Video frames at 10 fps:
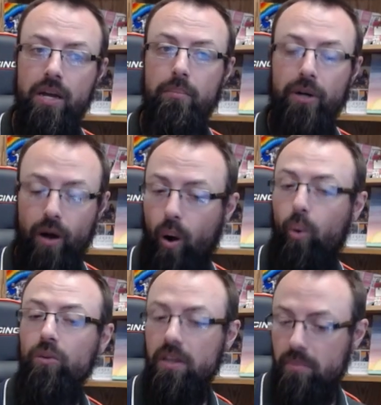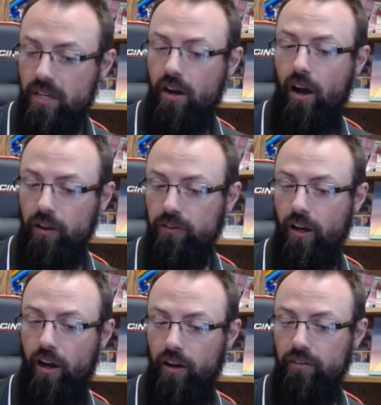but only because
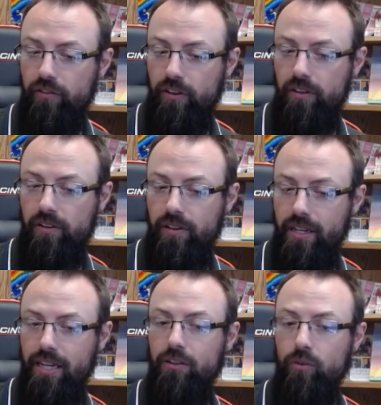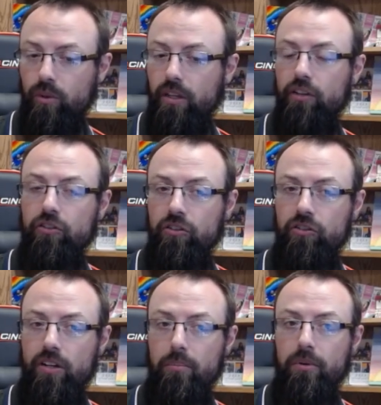of its
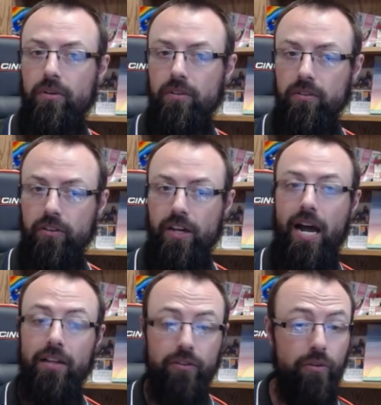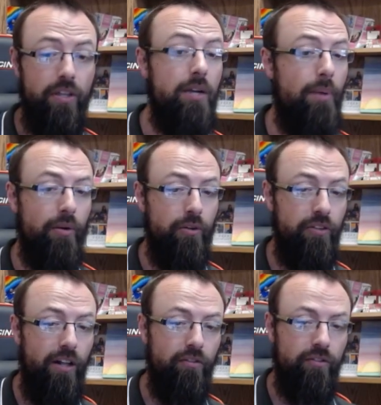relationship to God. So think about
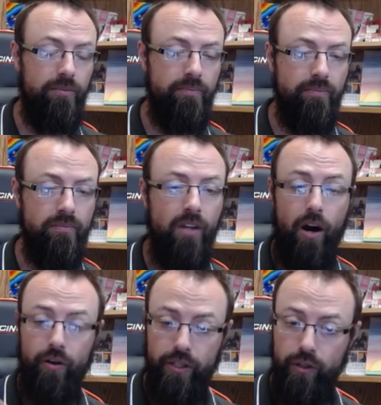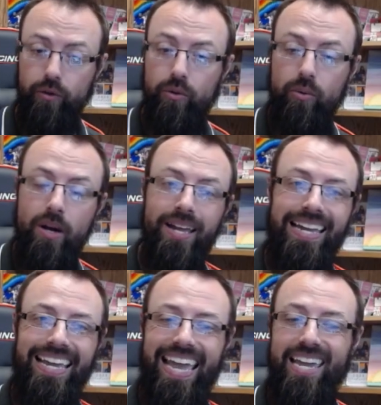yourself. Are you
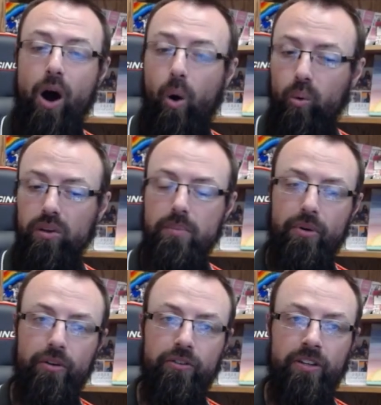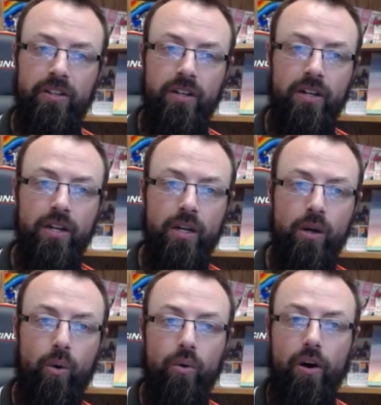a holy person
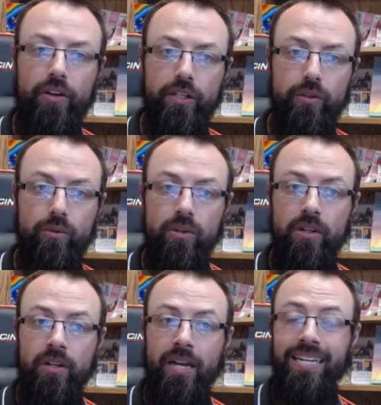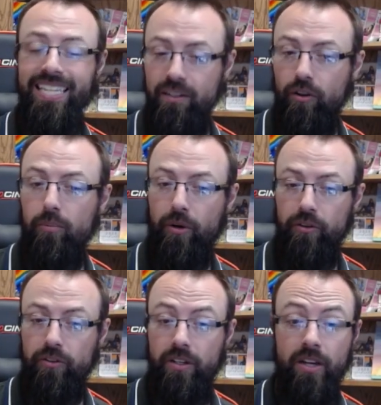or are you an evil
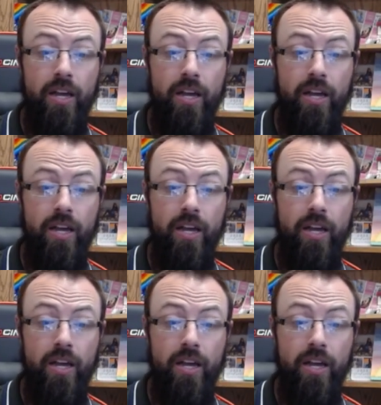person?